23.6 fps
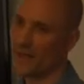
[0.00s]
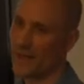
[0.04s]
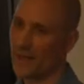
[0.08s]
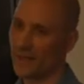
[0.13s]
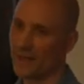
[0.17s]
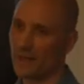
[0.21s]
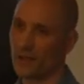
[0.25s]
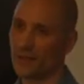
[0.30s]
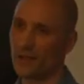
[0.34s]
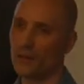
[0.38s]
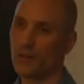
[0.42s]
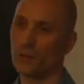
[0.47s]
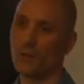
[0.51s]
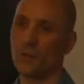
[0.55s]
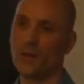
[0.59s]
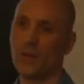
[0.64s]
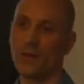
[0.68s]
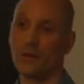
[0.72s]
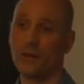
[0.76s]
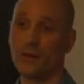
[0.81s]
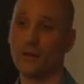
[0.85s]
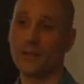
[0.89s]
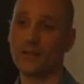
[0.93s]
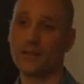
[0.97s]
the attacker will
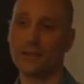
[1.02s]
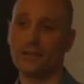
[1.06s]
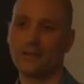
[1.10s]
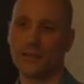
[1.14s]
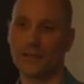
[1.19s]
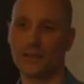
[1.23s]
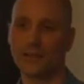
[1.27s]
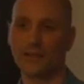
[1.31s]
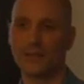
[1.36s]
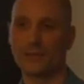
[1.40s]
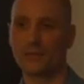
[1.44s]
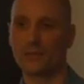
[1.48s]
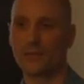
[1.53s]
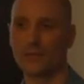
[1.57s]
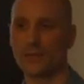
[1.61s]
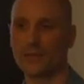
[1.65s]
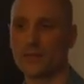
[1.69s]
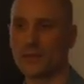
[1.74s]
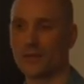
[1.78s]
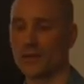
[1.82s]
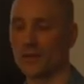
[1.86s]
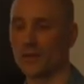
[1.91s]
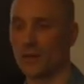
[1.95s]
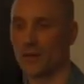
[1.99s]
not have access to
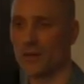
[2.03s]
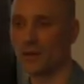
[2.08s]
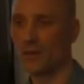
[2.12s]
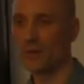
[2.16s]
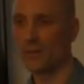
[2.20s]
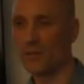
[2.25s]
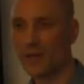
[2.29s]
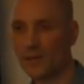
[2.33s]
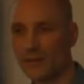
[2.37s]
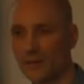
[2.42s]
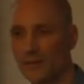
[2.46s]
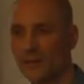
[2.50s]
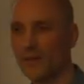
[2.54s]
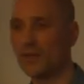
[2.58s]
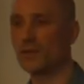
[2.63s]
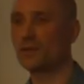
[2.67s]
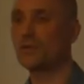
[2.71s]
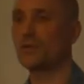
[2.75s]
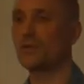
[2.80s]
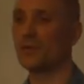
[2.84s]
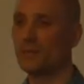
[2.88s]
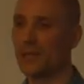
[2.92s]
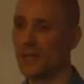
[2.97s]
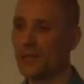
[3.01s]
such an oracle, but
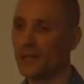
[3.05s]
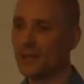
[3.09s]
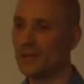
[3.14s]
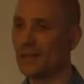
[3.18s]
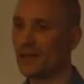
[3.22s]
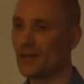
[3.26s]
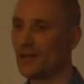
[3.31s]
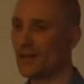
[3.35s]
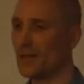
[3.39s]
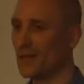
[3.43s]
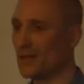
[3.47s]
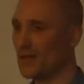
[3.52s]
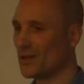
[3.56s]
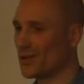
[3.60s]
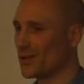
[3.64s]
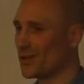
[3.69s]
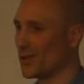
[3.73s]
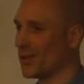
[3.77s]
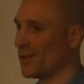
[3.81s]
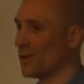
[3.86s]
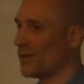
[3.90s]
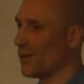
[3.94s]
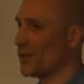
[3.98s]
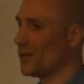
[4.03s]
it could be.
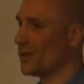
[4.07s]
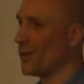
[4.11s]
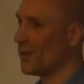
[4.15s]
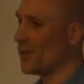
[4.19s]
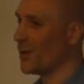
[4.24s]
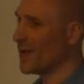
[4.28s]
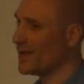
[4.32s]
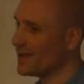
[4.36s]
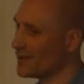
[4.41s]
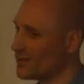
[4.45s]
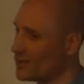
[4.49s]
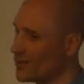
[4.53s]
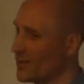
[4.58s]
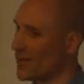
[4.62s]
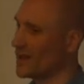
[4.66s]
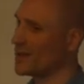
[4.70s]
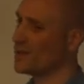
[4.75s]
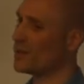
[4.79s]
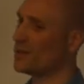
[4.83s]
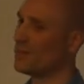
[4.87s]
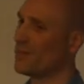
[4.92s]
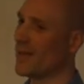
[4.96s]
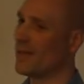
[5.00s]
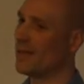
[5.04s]
So we will try
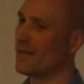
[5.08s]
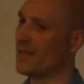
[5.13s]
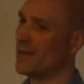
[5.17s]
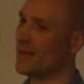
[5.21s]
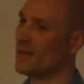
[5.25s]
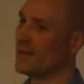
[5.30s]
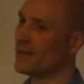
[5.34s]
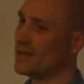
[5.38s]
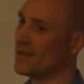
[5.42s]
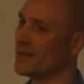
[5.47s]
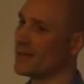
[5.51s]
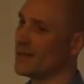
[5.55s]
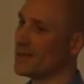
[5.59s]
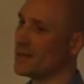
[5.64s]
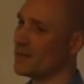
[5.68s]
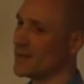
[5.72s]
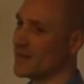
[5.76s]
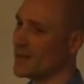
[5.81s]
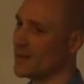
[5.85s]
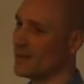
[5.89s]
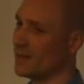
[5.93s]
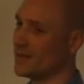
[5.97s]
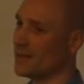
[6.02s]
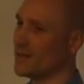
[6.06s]
to make the
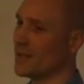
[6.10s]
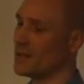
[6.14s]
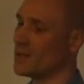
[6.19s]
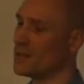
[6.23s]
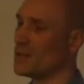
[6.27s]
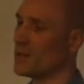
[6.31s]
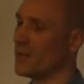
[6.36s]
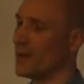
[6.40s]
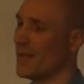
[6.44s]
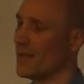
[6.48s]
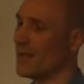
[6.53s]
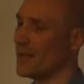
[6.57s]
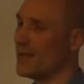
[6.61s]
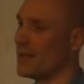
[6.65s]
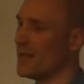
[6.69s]
signatures secure in